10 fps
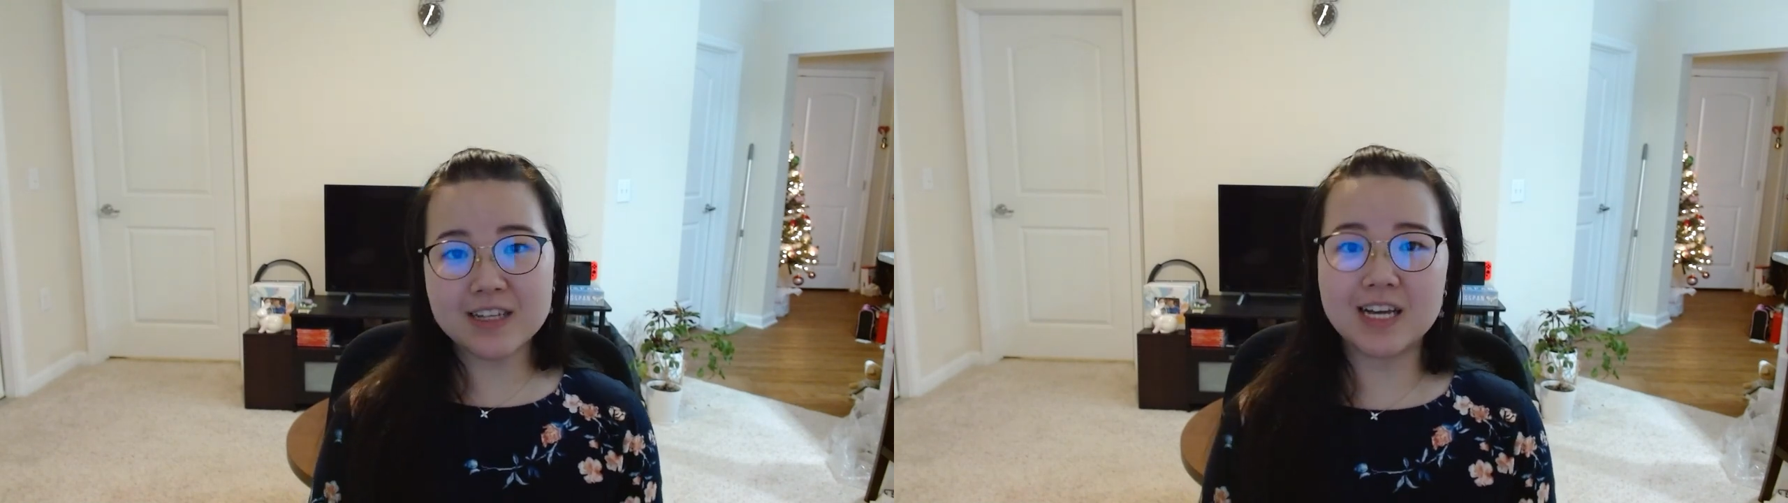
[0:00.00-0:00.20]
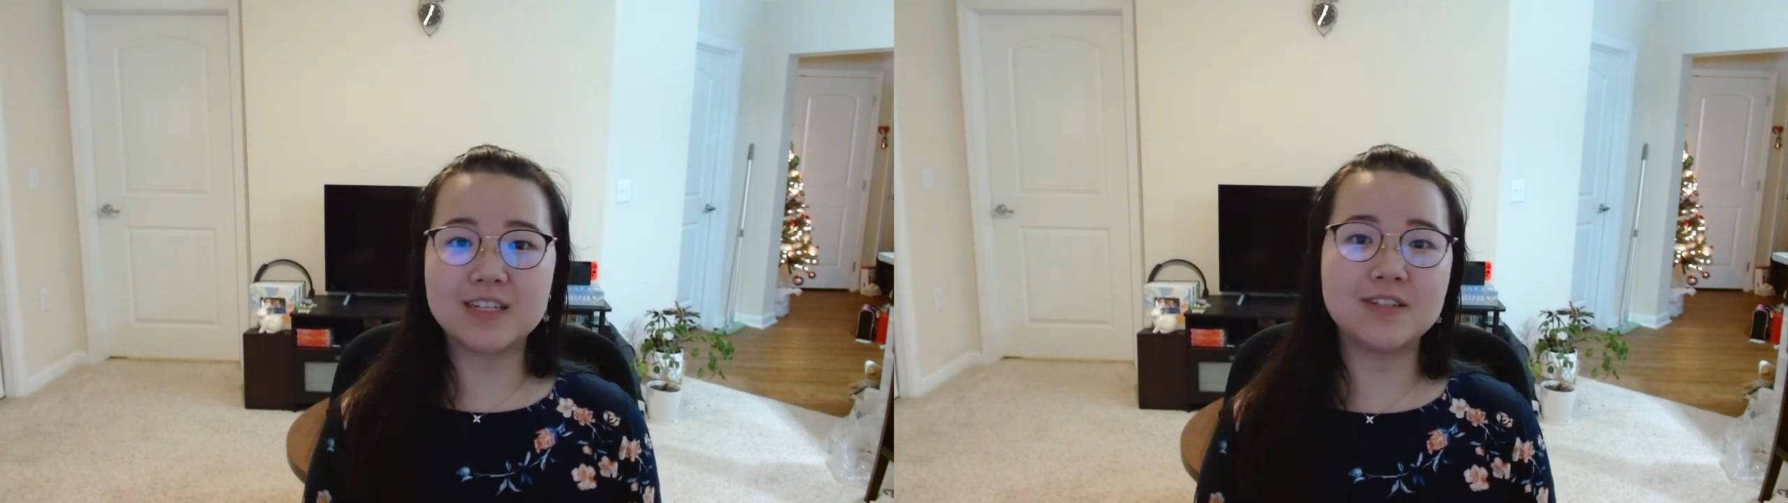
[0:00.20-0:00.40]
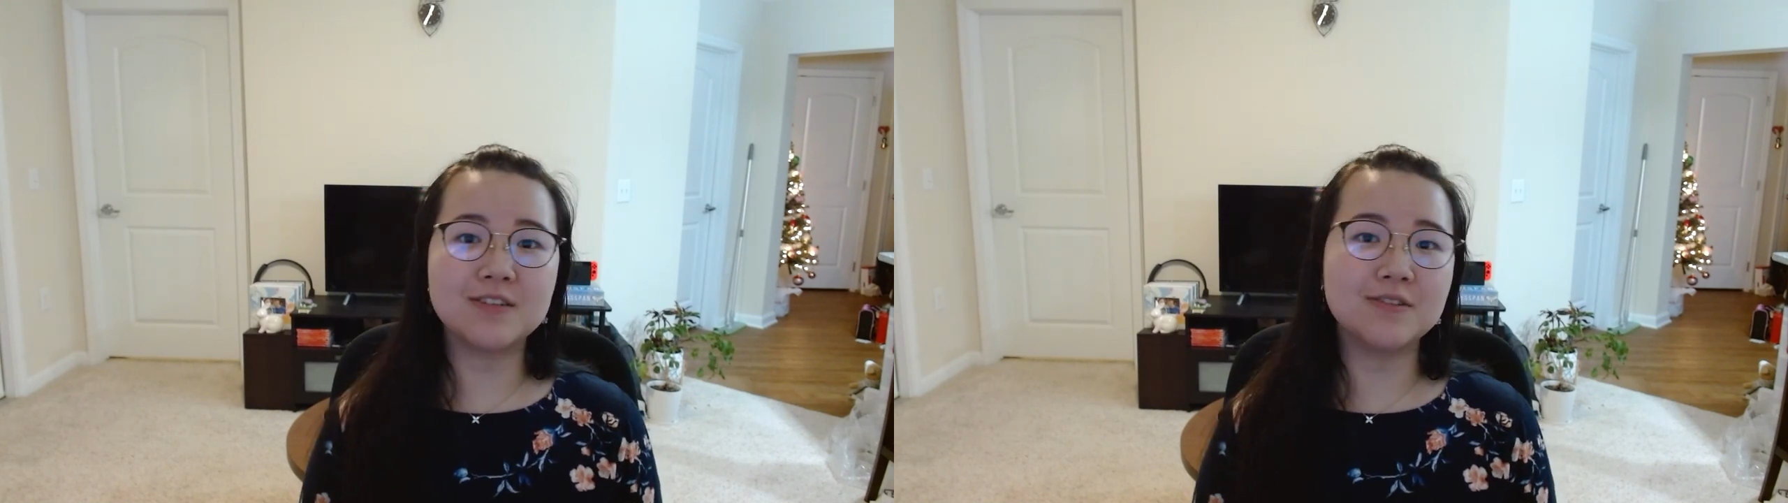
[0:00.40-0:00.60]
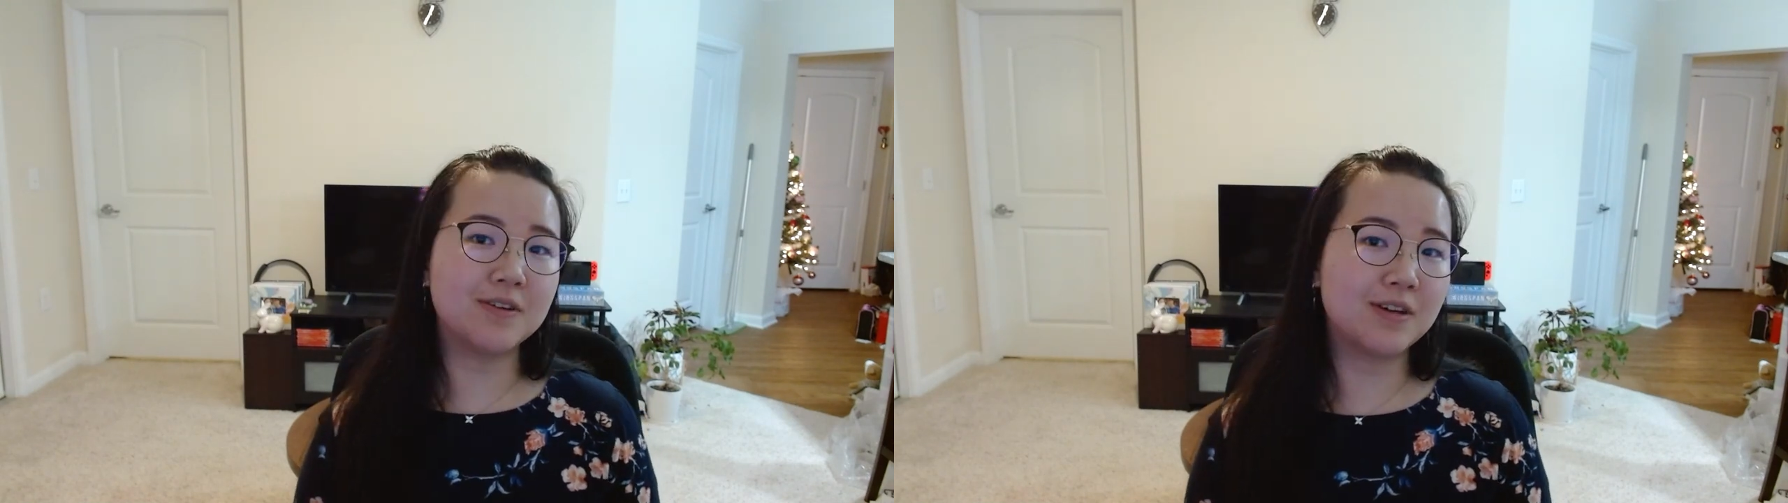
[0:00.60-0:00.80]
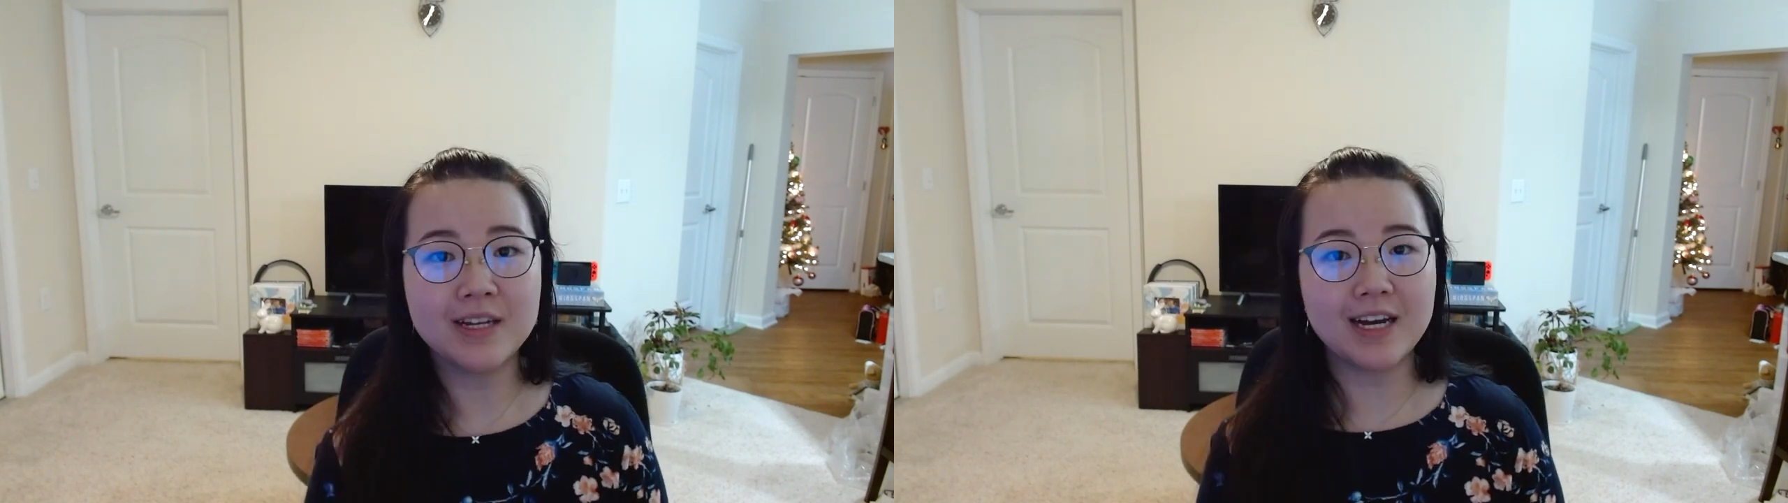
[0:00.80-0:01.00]
how
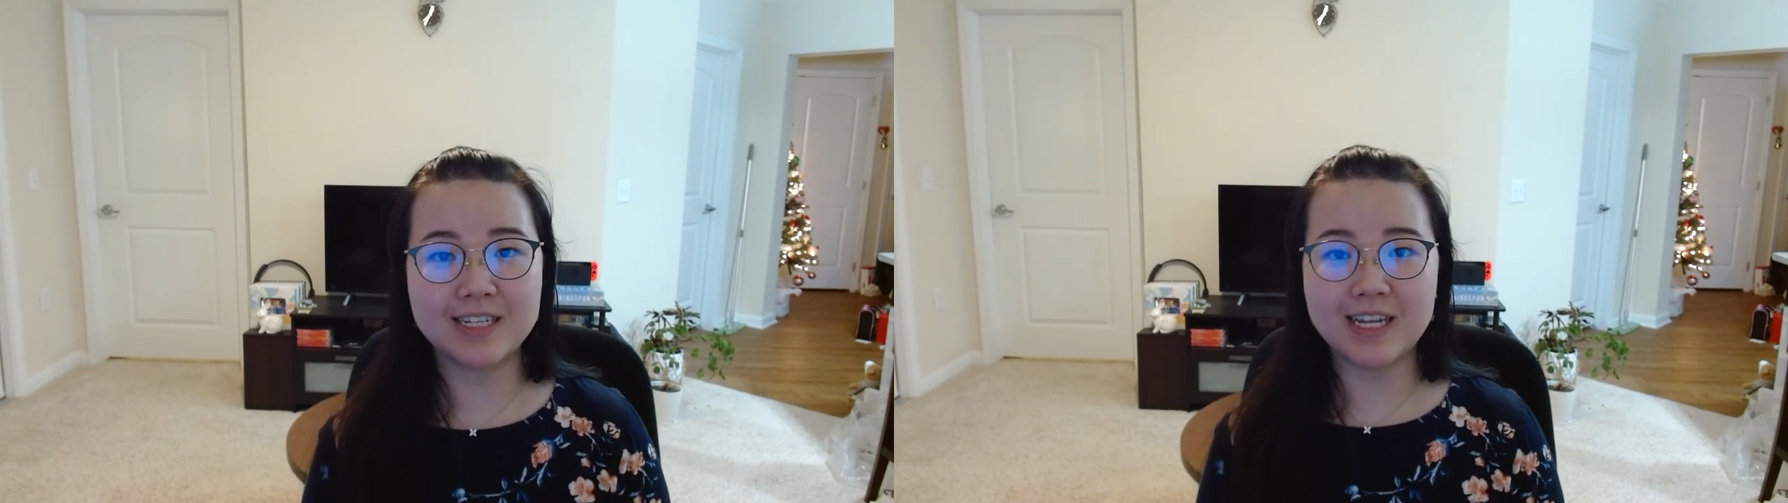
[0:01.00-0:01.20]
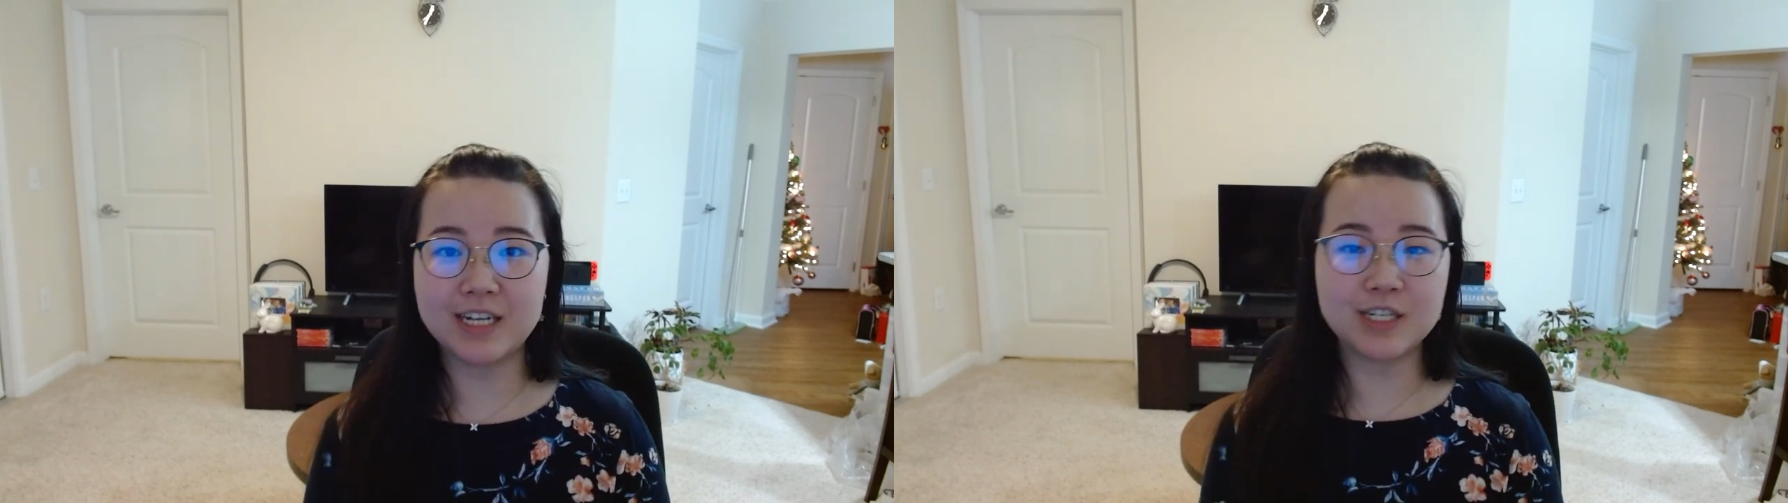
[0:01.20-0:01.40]
to attach